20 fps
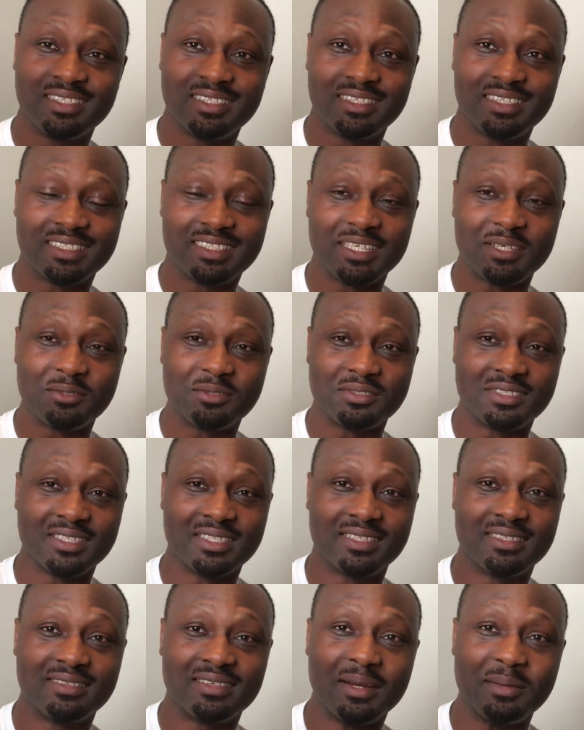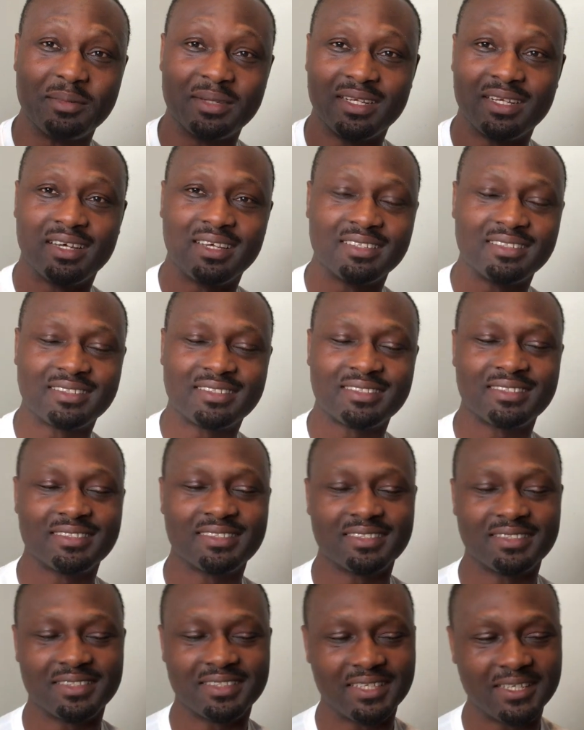that I was grabbing at,
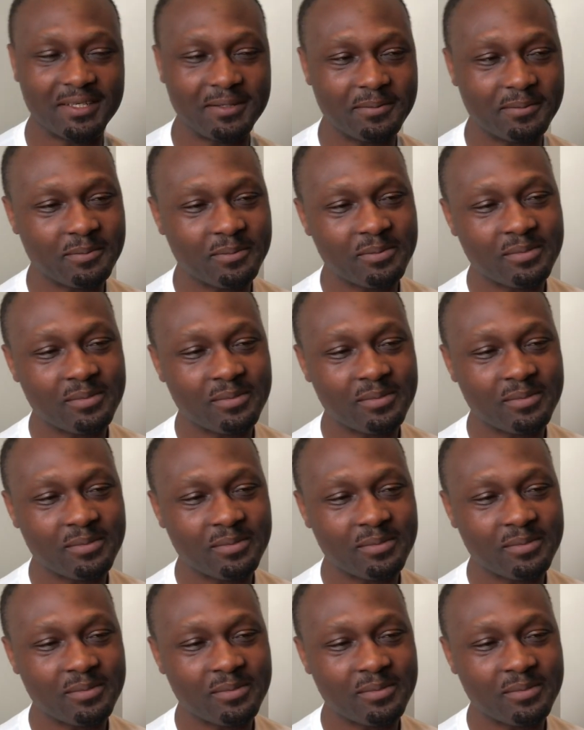okay?